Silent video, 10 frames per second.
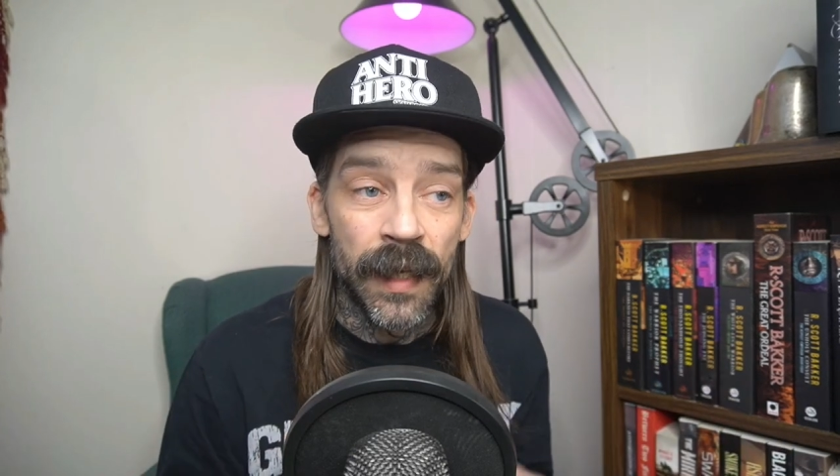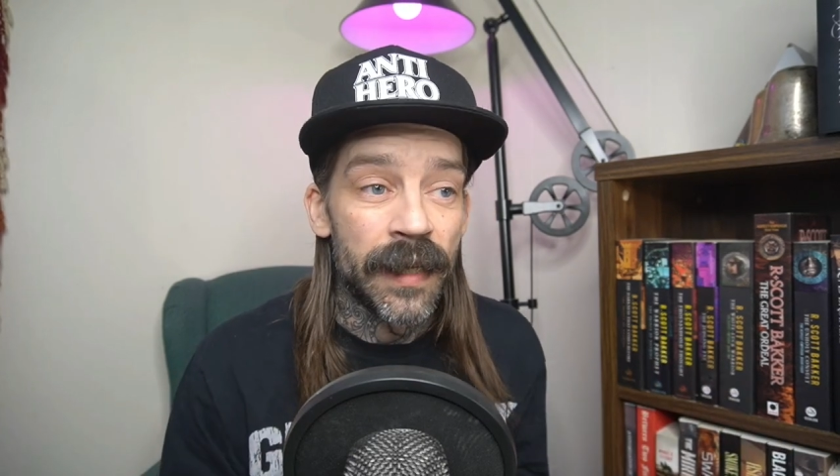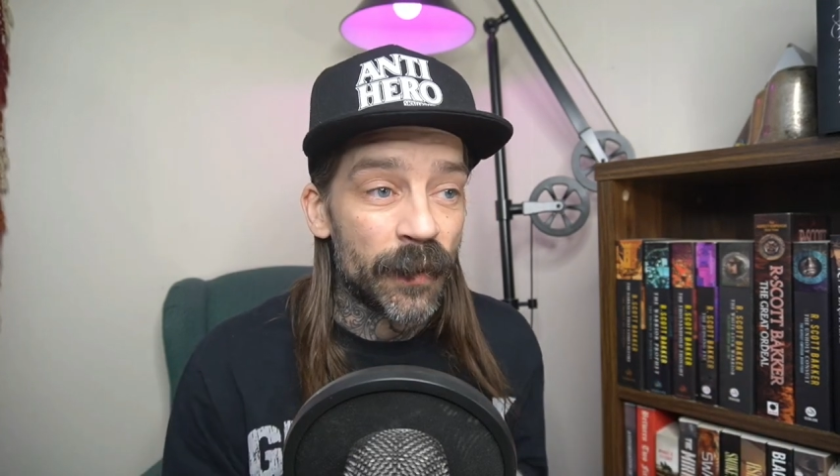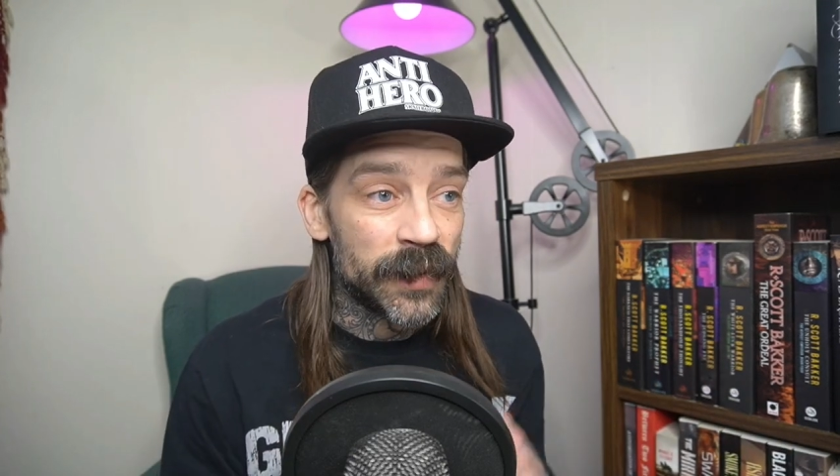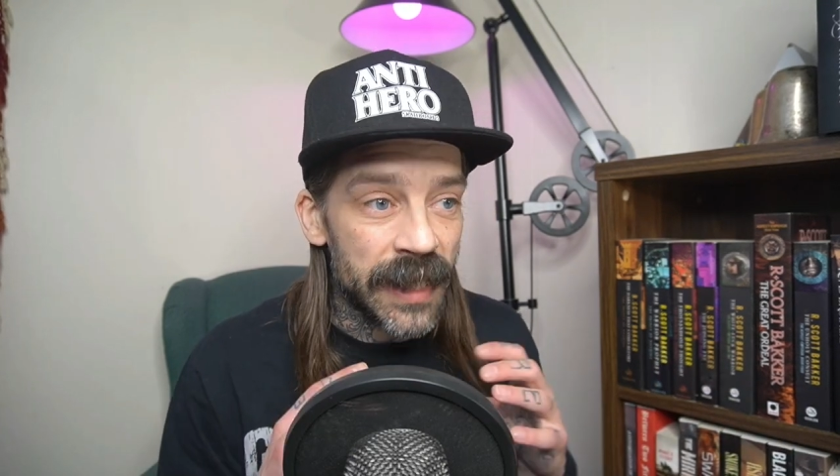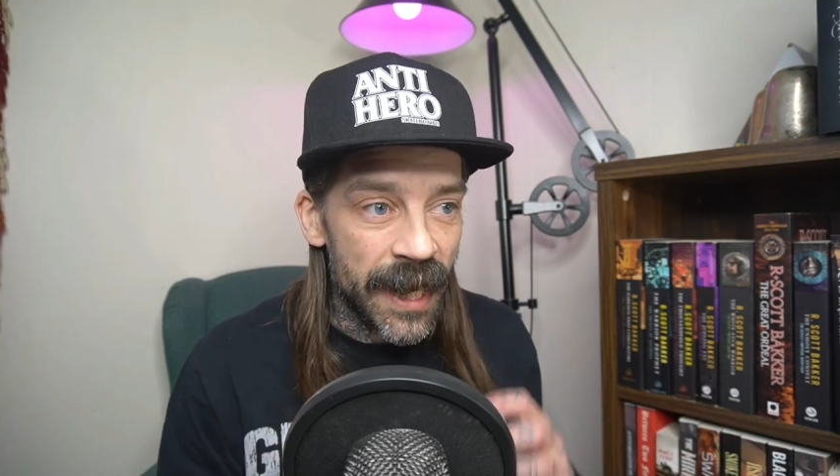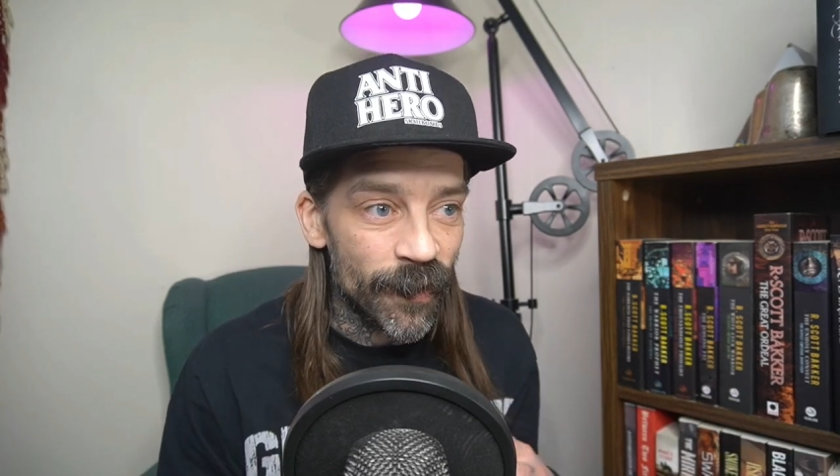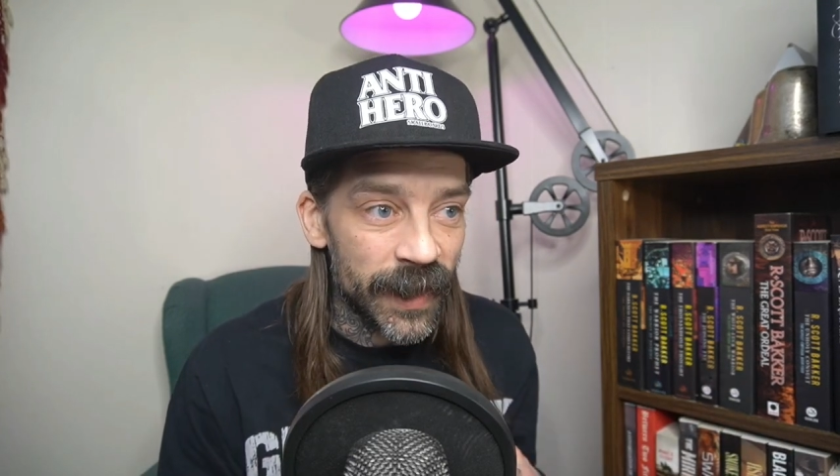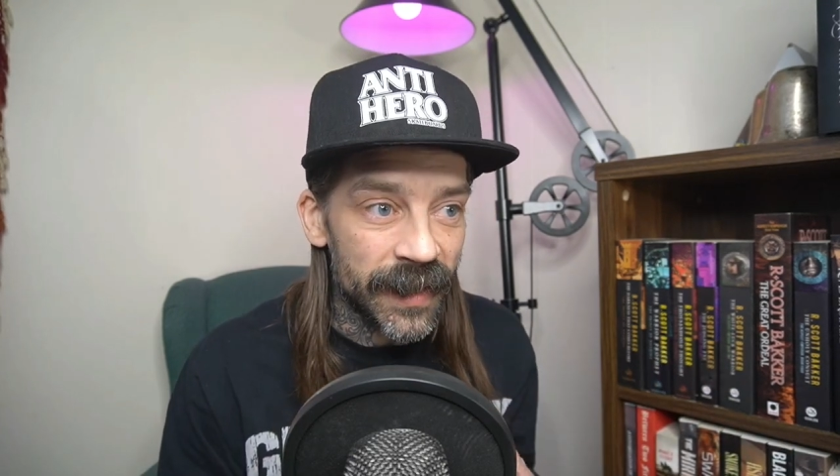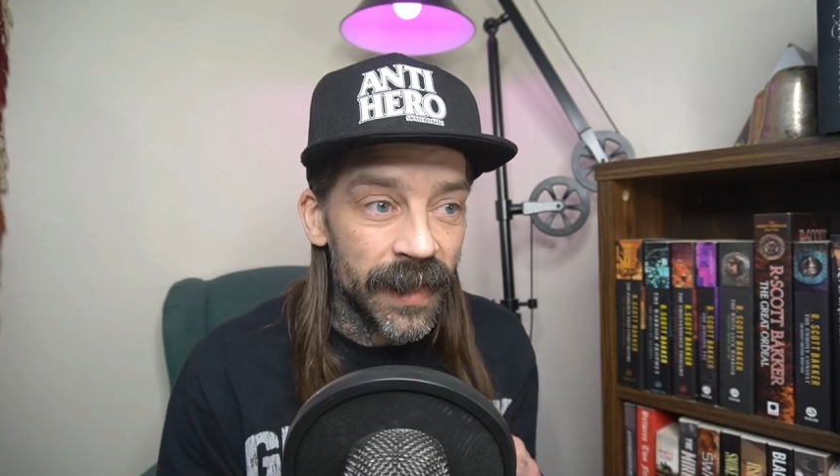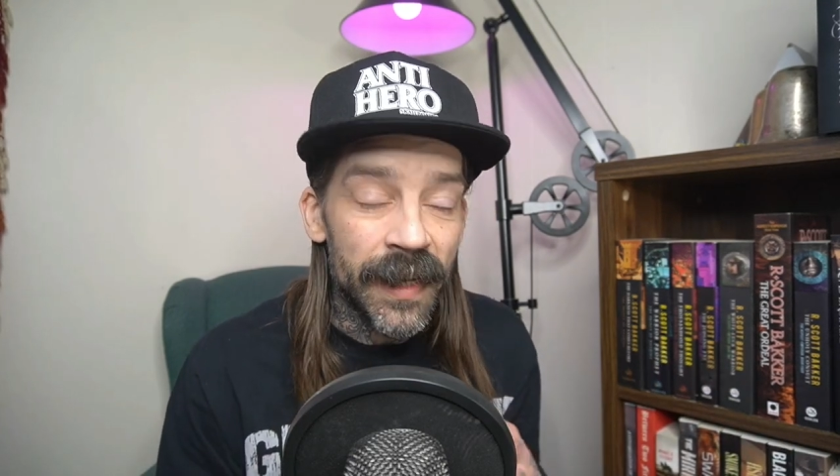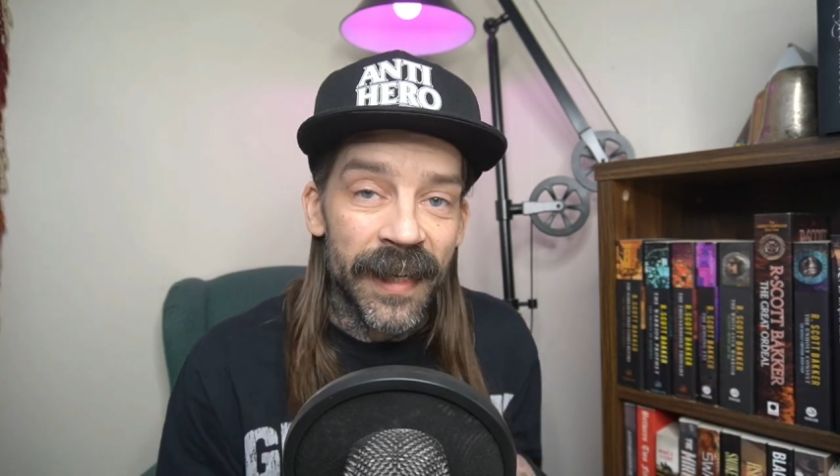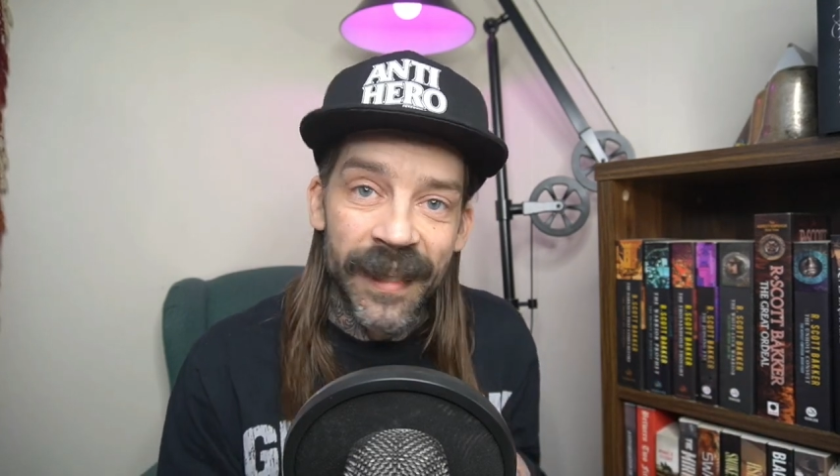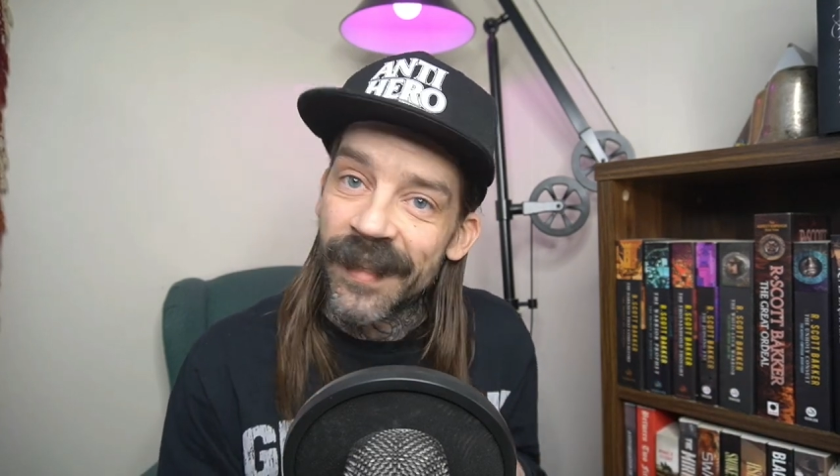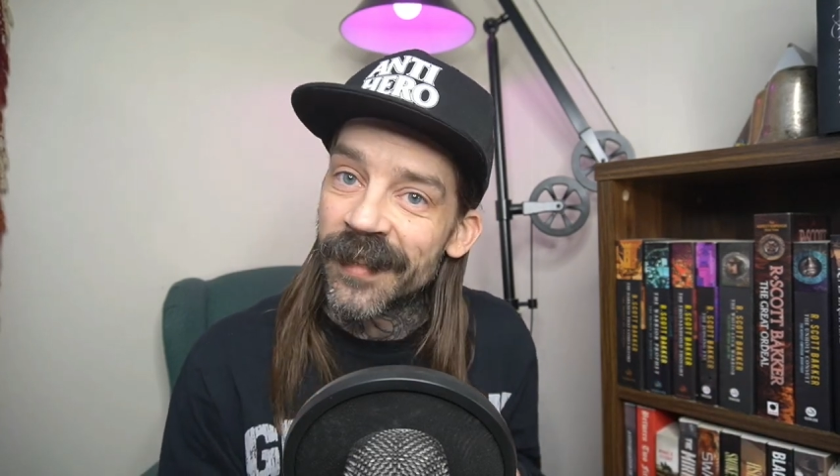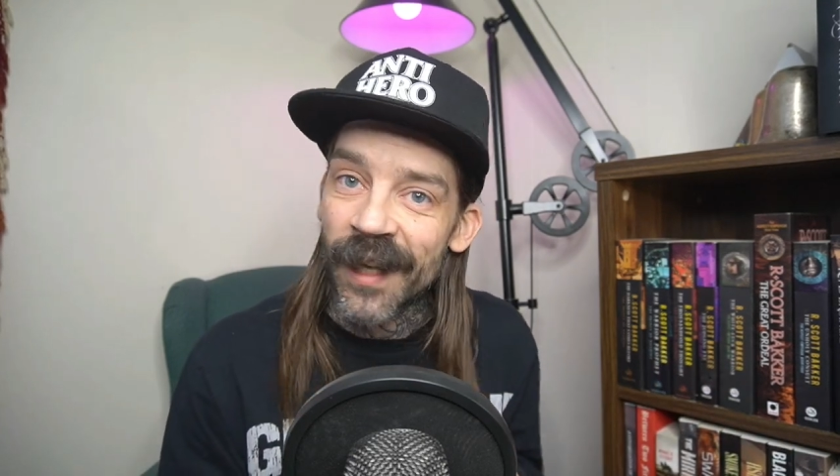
Now, Taryn is